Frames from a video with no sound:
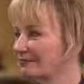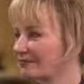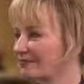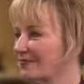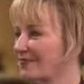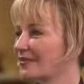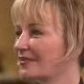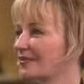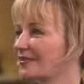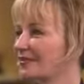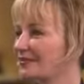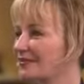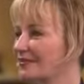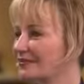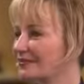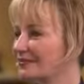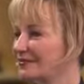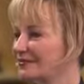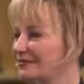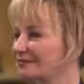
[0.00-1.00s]

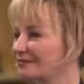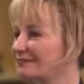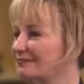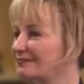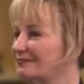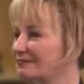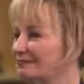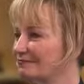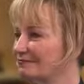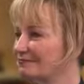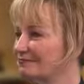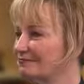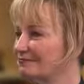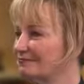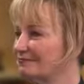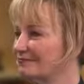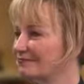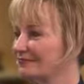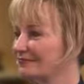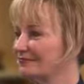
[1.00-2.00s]

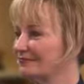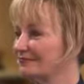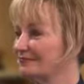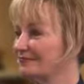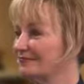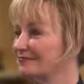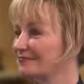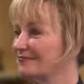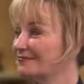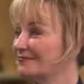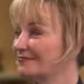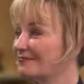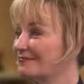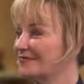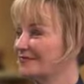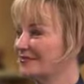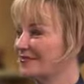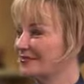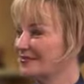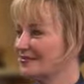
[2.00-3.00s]

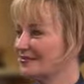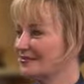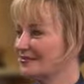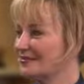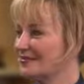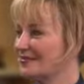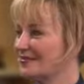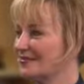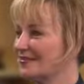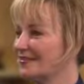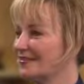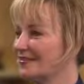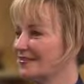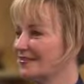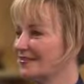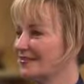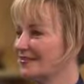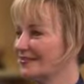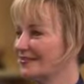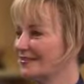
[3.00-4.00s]

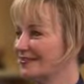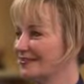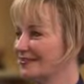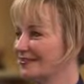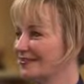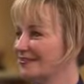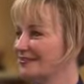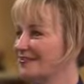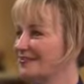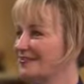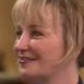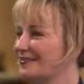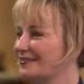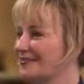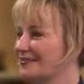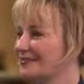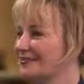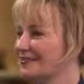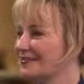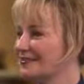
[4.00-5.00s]

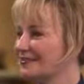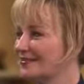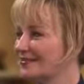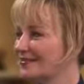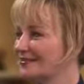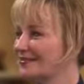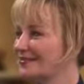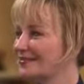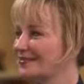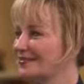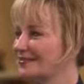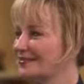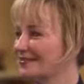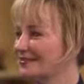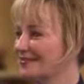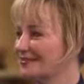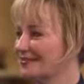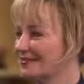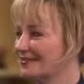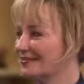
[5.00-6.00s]

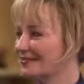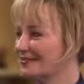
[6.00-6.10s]
No words are spoken by the person on screen.